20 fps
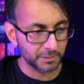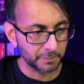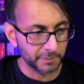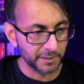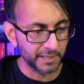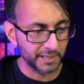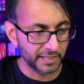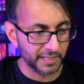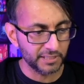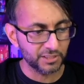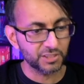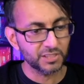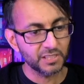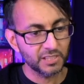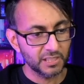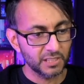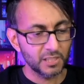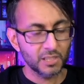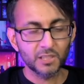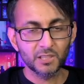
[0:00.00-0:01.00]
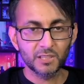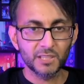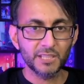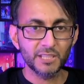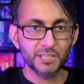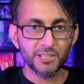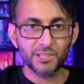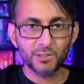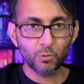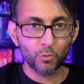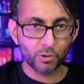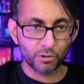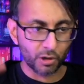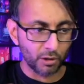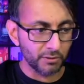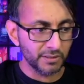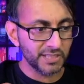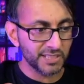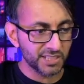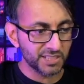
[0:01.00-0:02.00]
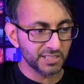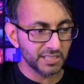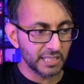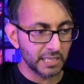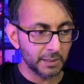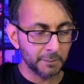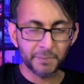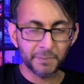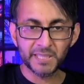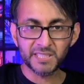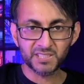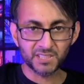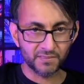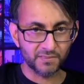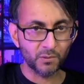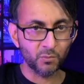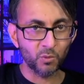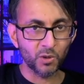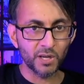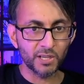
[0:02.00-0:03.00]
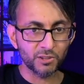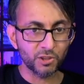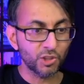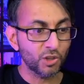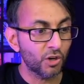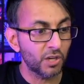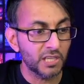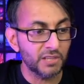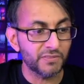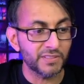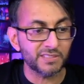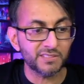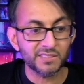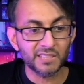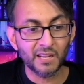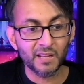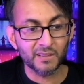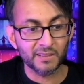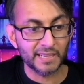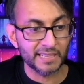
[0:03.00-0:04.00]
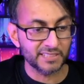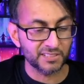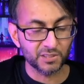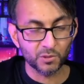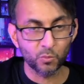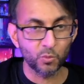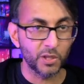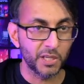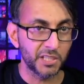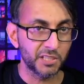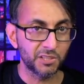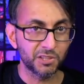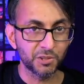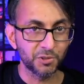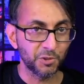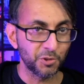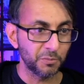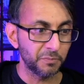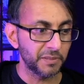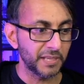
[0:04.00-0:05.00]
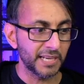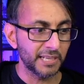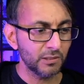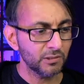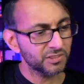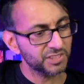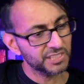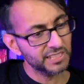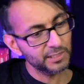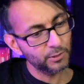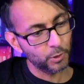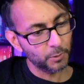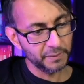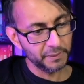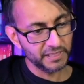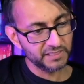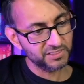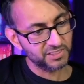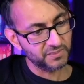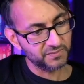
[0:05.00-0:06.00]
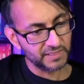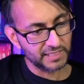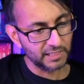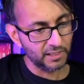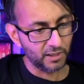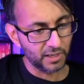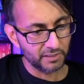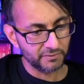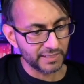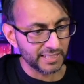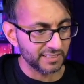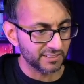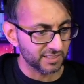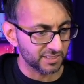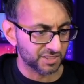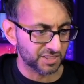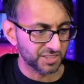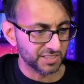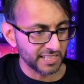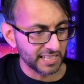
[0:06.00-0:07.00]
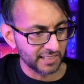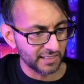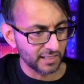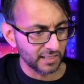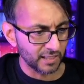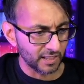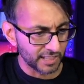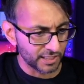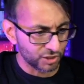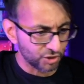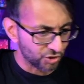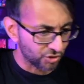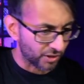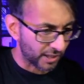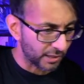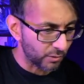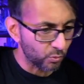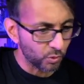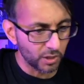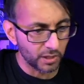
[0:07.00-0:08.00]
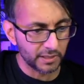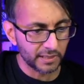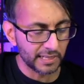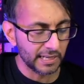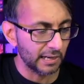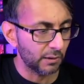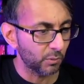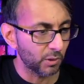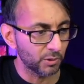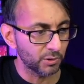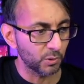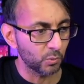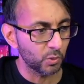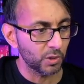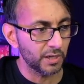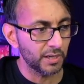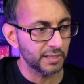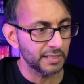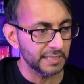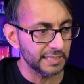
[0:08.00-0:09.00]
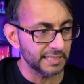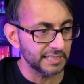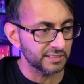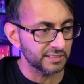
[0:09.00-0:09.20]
the page. We're only seeing bits of the word. You can't even tell that is the word doom yet. It looks a little bit something like Interstellar, like try and work out what the wording